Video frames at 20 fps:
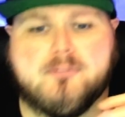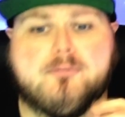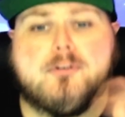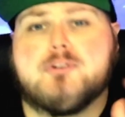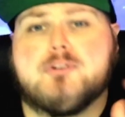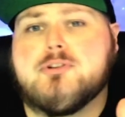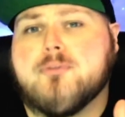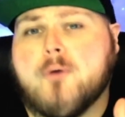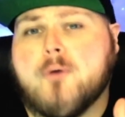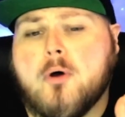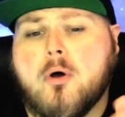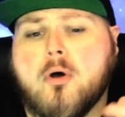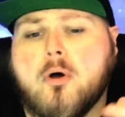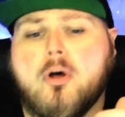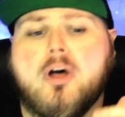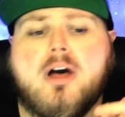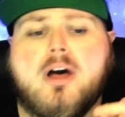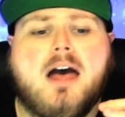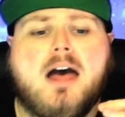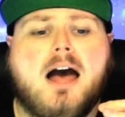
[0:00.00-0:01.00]
First of all,
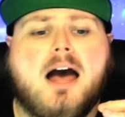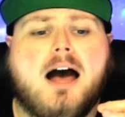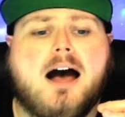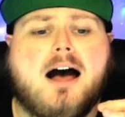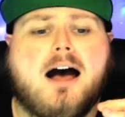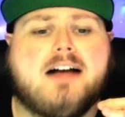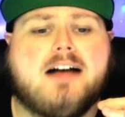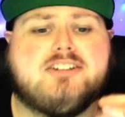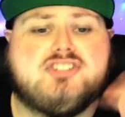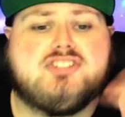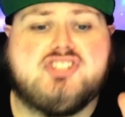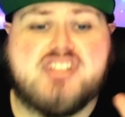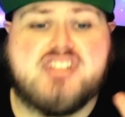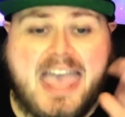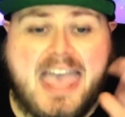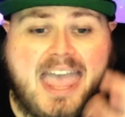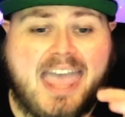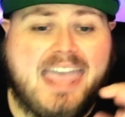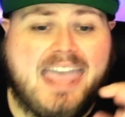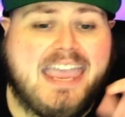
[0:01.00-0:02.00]
uh,
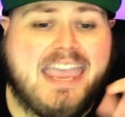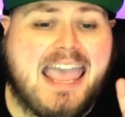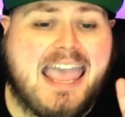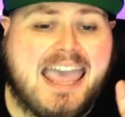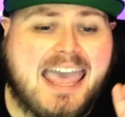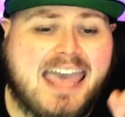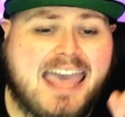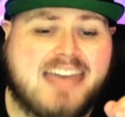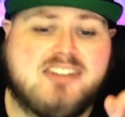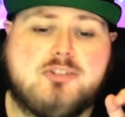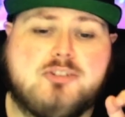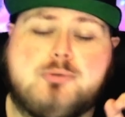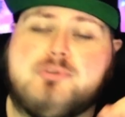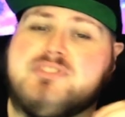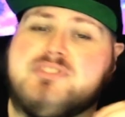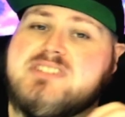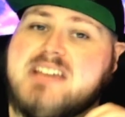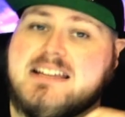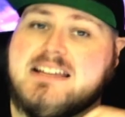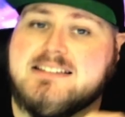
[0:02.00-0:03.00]
Jag had to
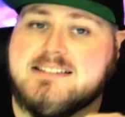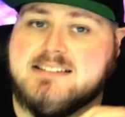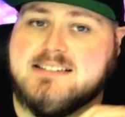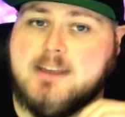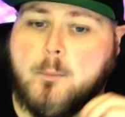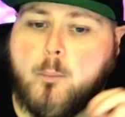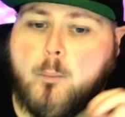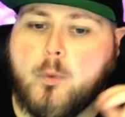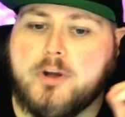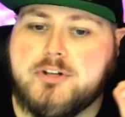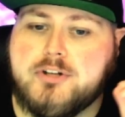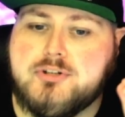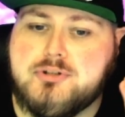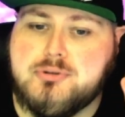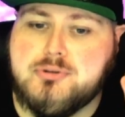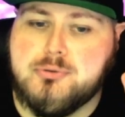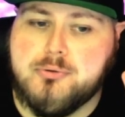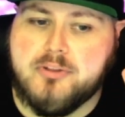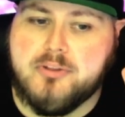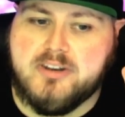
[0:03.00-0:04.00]
send someone
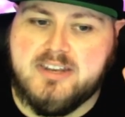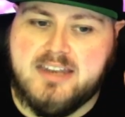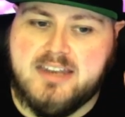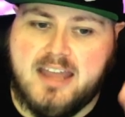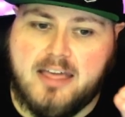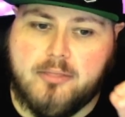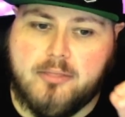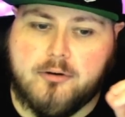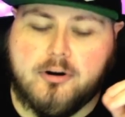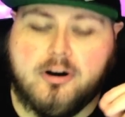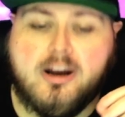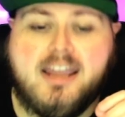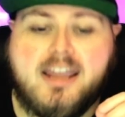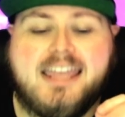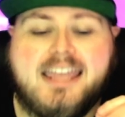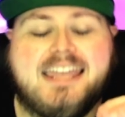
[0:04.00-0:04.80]
to the nether.